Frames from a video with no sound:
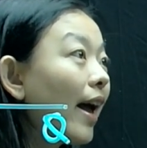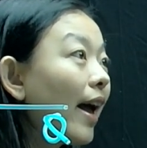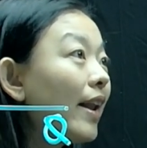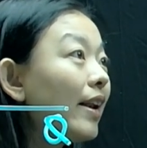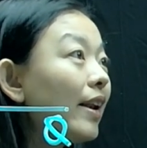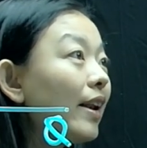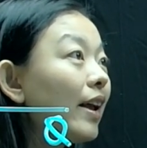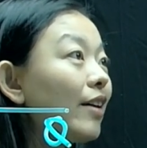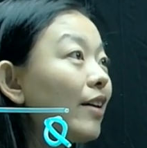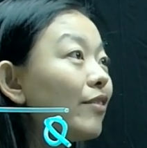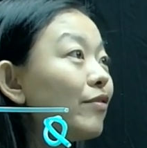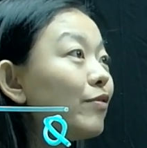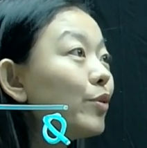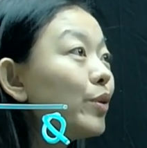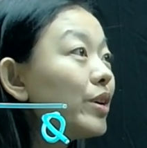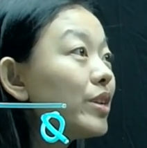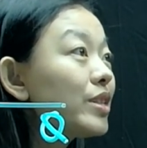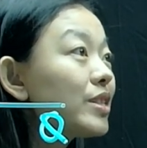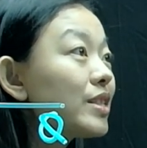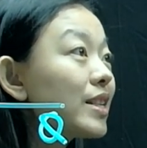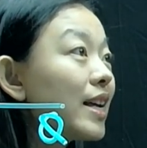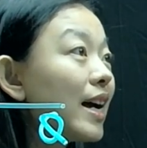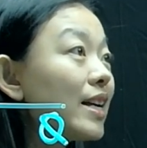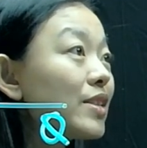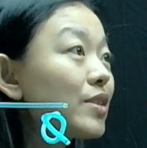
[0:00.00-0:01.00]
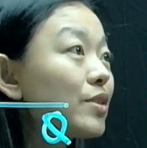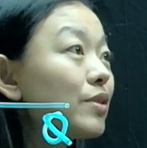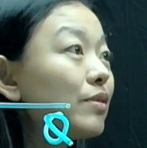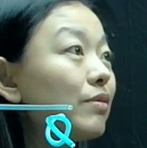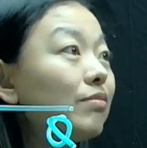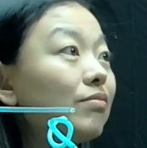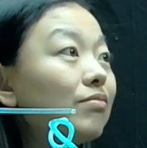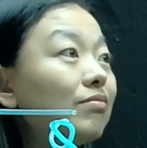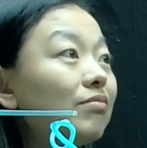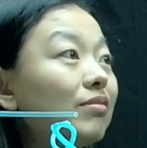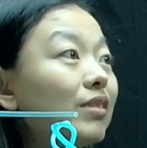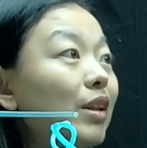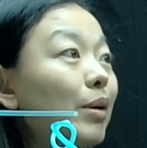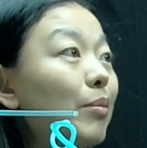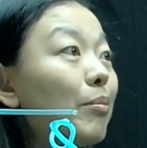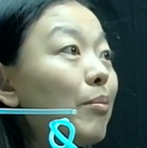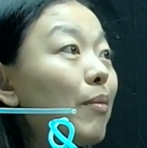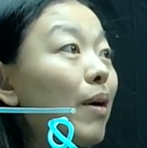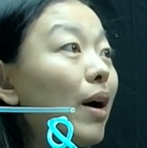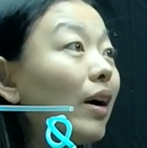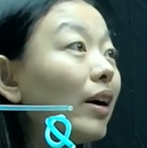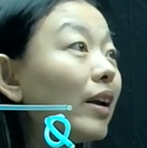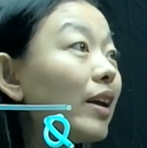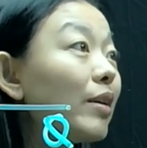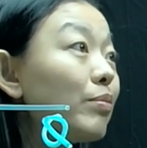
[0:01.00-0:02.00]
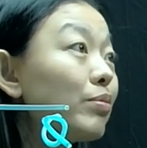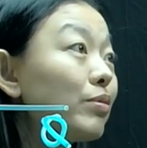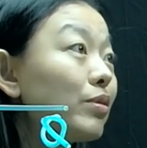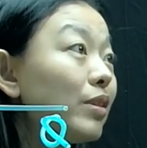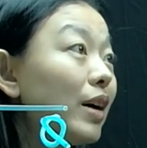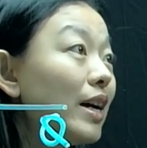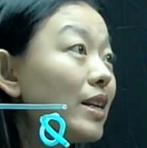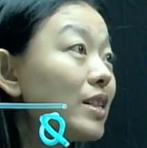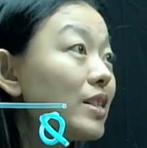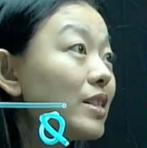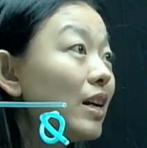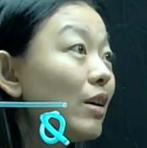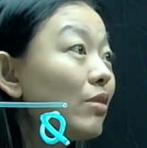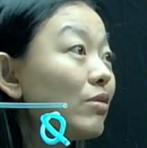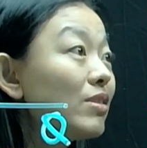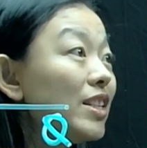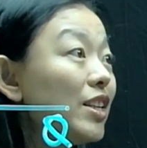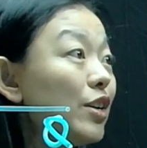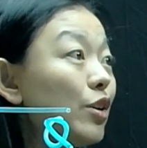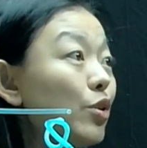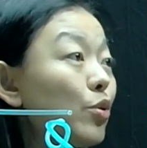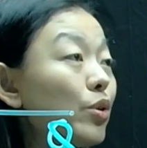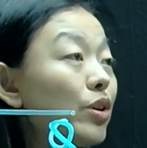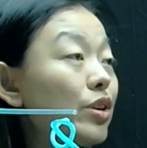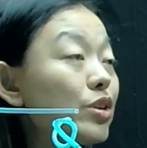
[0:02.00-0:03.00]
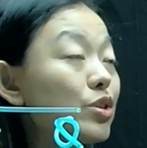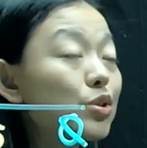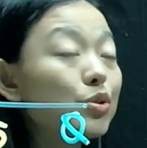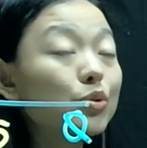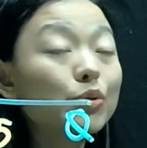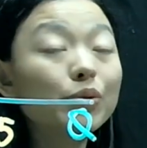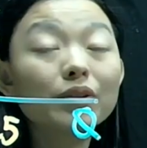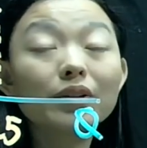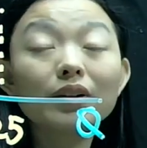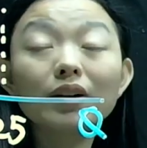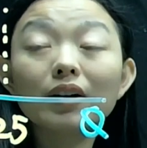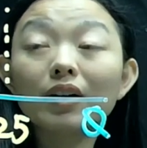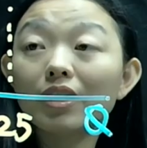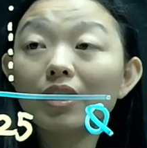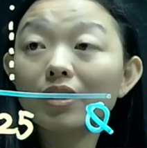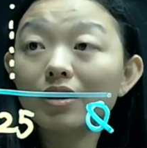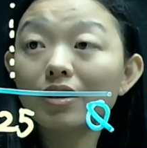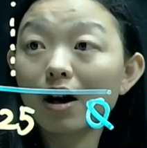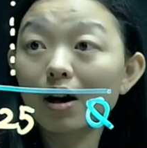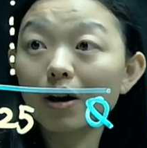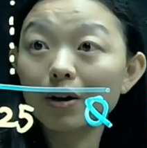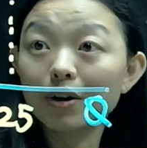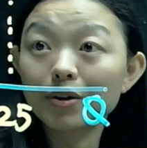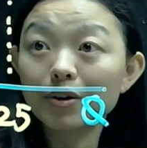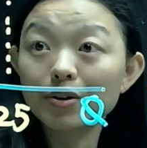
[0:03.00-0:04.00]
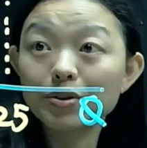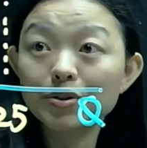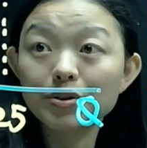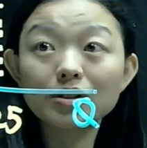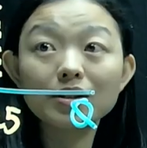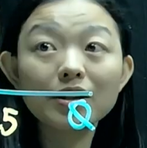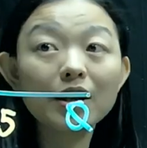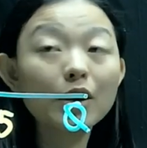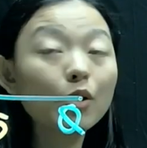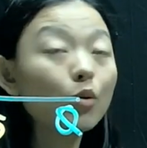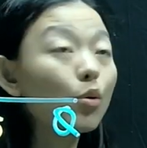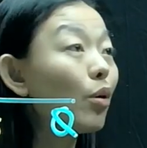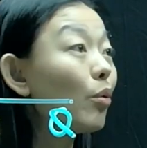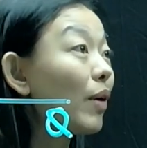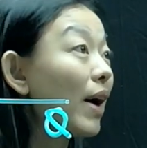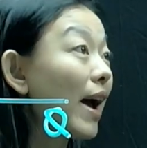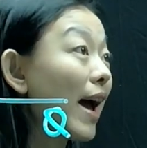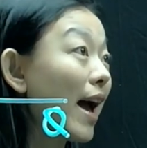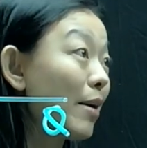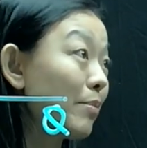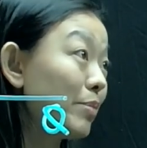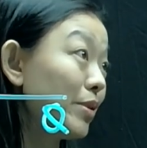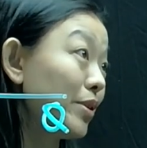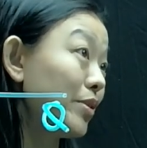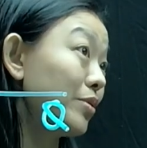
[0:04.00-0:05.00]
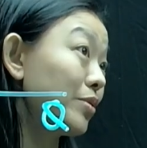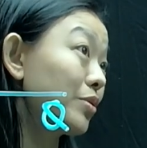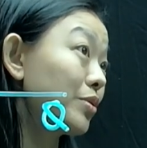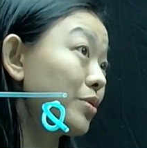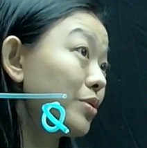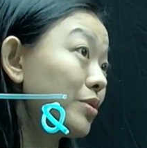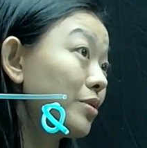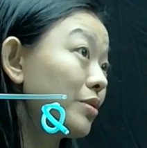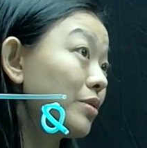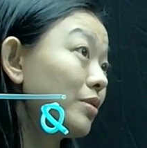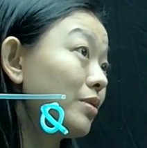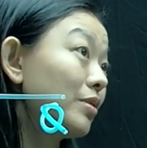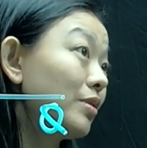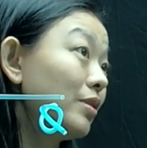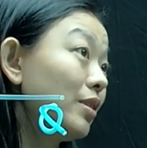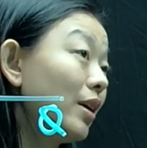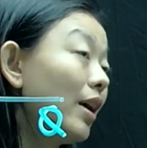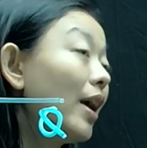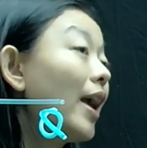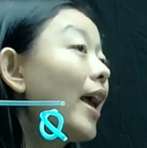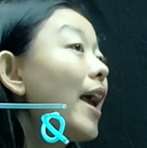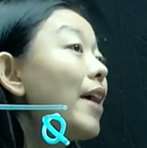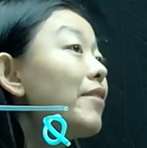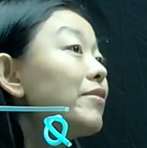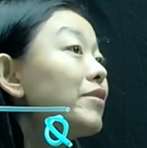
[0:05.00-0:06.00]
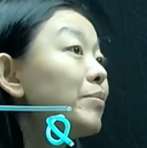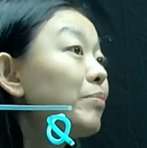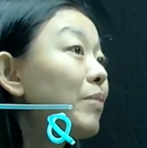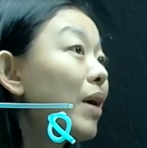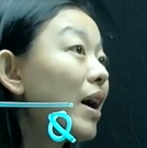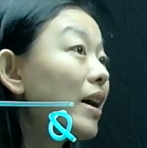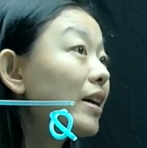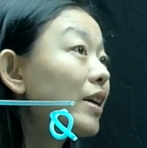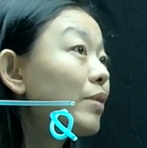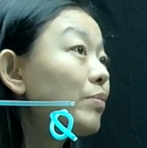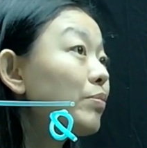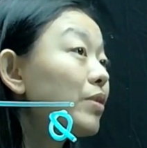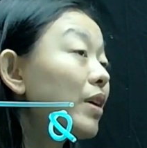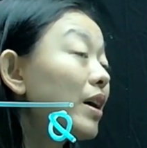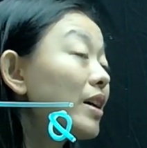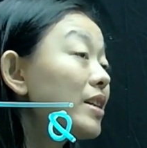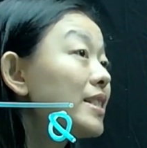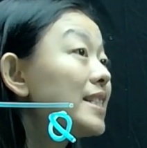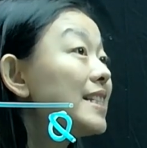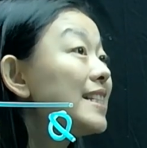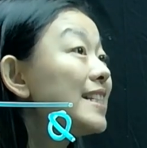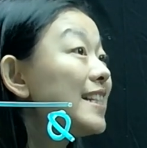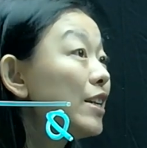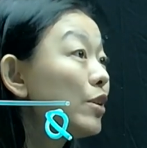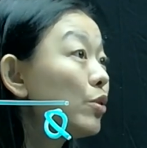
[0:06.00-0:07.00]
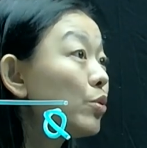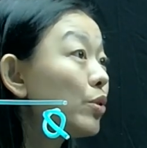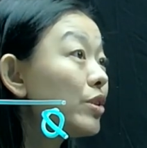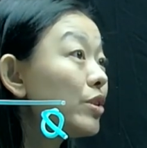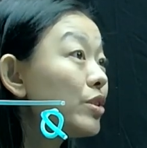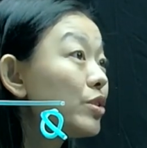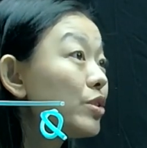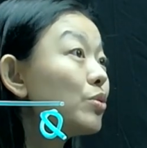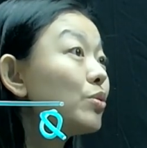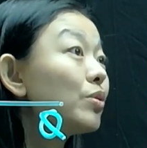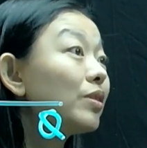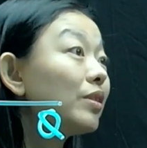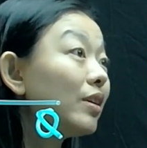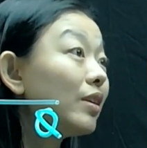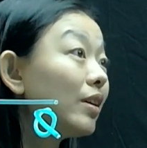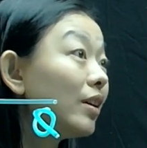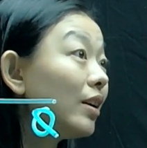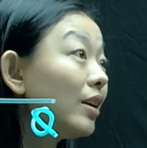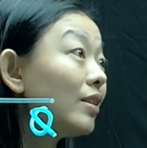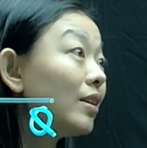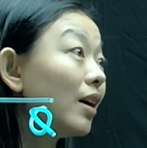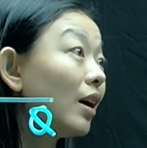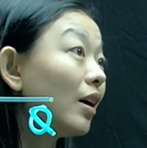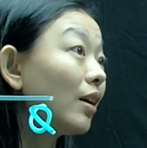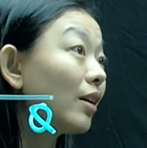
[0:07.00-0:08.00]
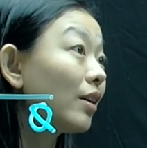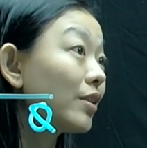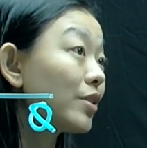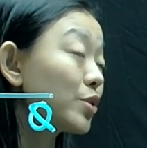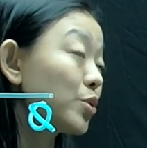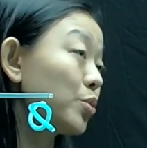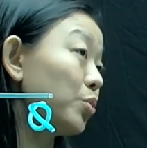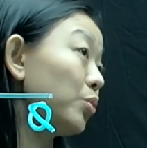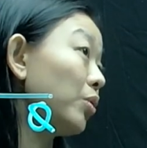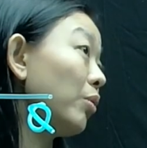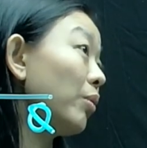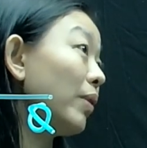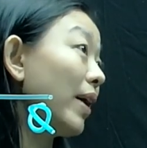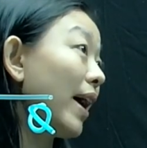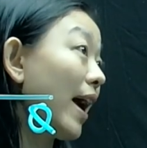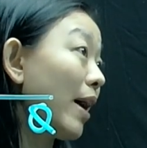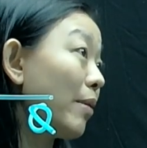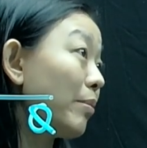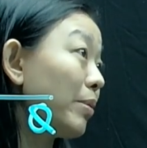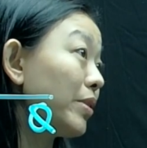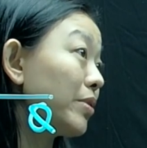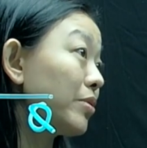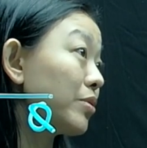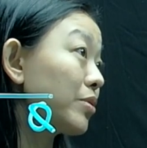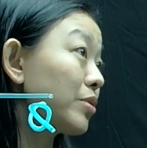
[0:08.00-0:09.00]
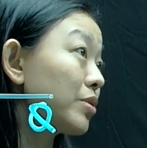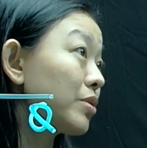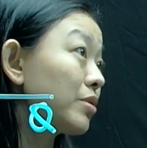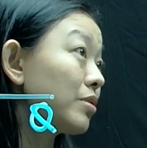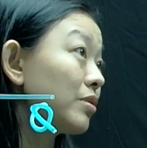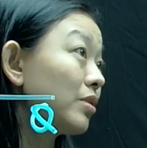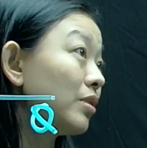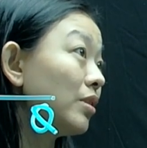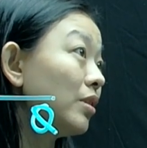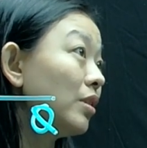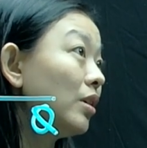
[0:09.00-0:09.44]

And if we says the market price now decreased to $30, then what will happens? If the market price decreased to $30, what will happens?